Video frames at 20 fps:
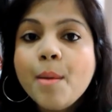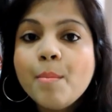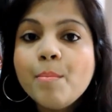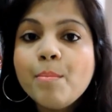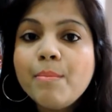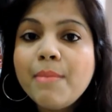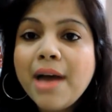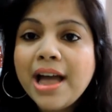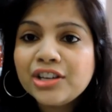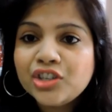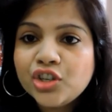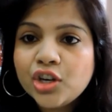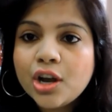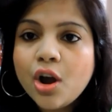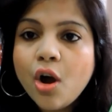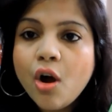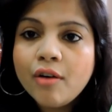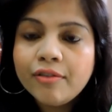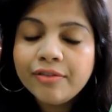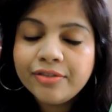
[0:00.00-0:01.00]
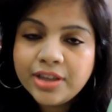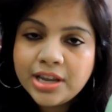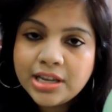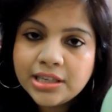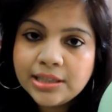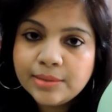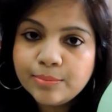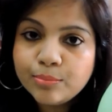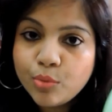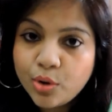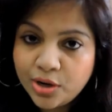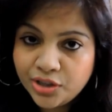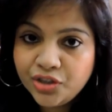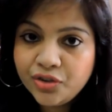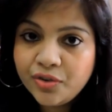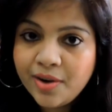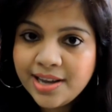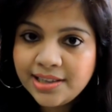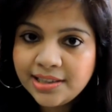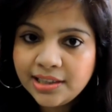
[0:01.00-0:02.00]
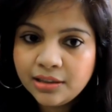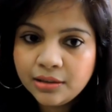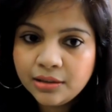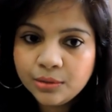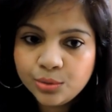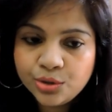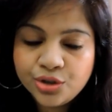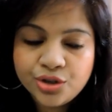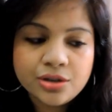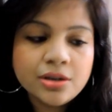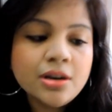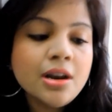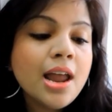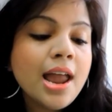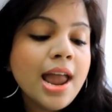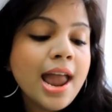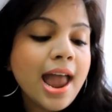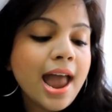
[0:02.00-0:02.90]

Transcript: magic of this moisturizing lotion